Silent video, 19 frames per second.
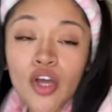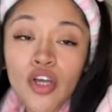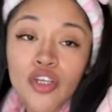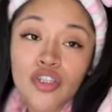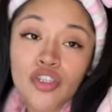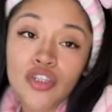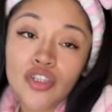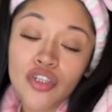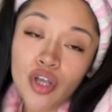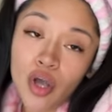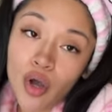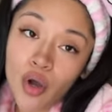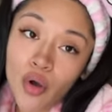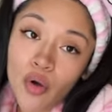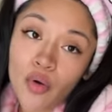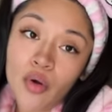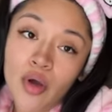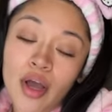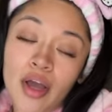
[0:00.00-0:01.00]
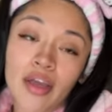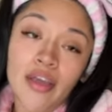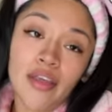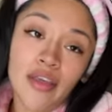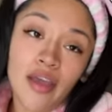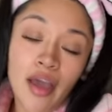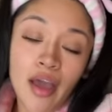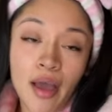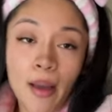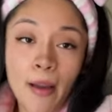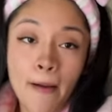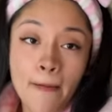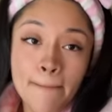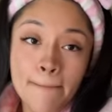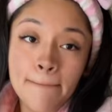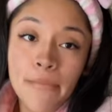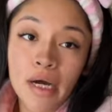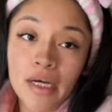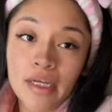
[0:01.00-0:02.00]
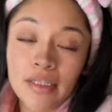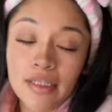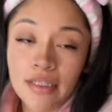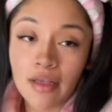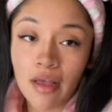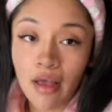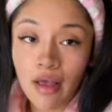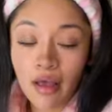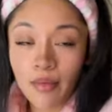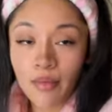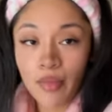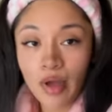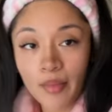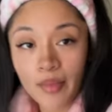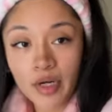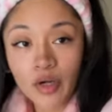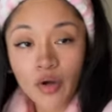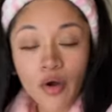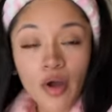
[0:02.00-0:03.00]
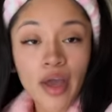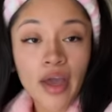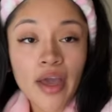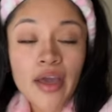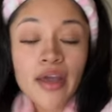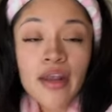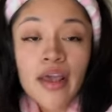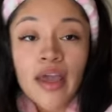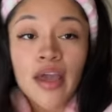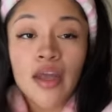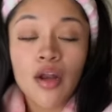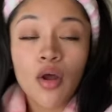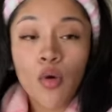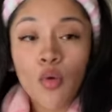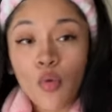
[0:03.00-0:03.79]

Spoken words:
So yeah, but I'm gonna go ahead and